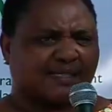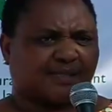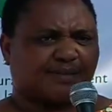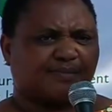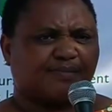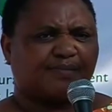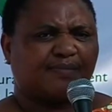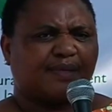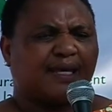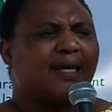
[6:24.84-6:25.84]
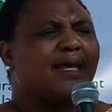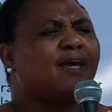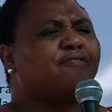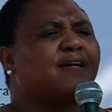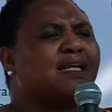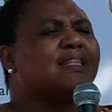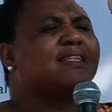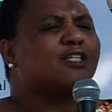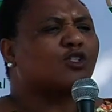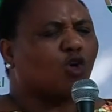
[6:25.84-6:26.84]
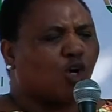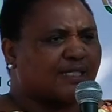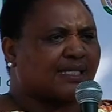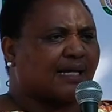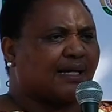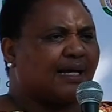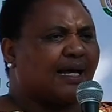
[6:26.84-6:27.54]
it. Even in this quarter,